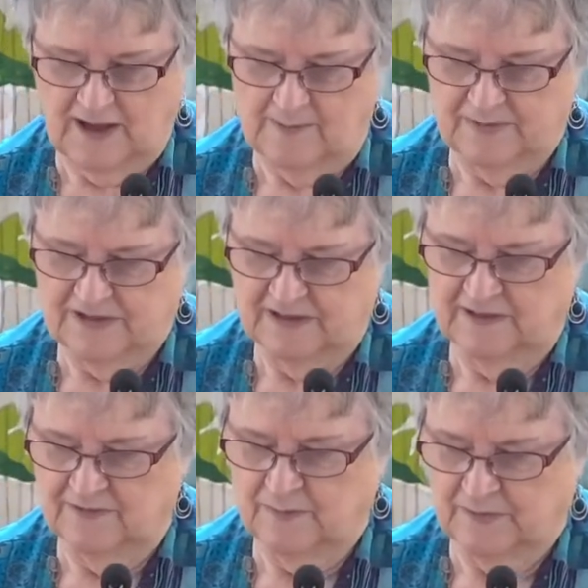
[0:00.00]

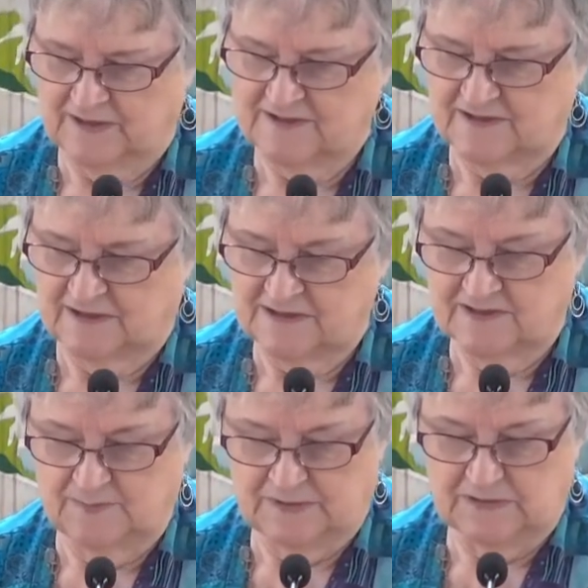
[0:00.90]
happening in the present is
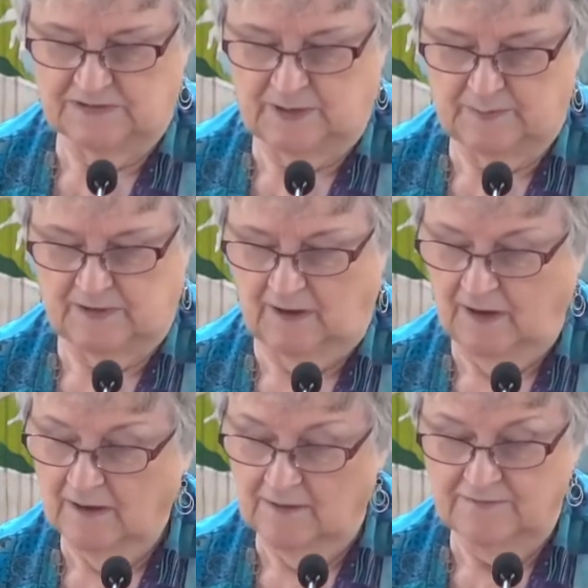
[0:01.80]
the buildup
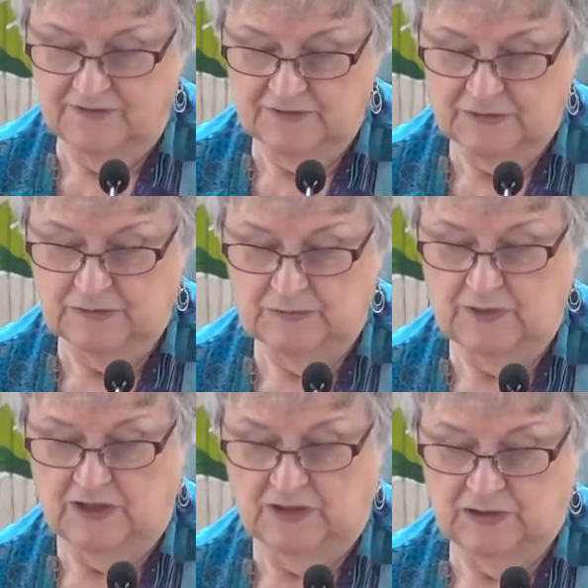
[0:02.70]
of the
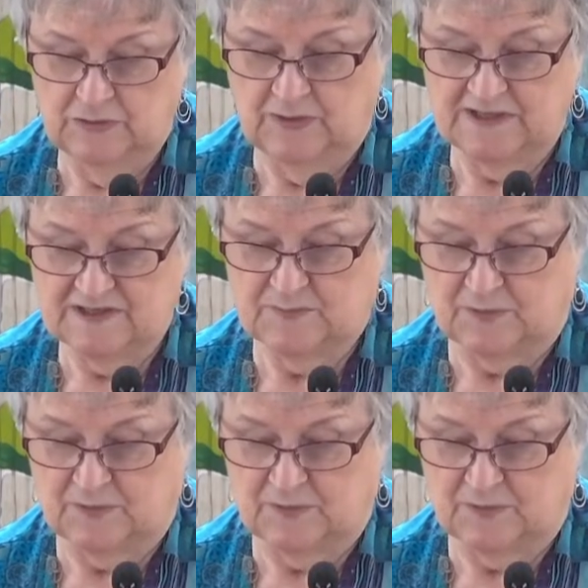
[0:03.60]
new U.S.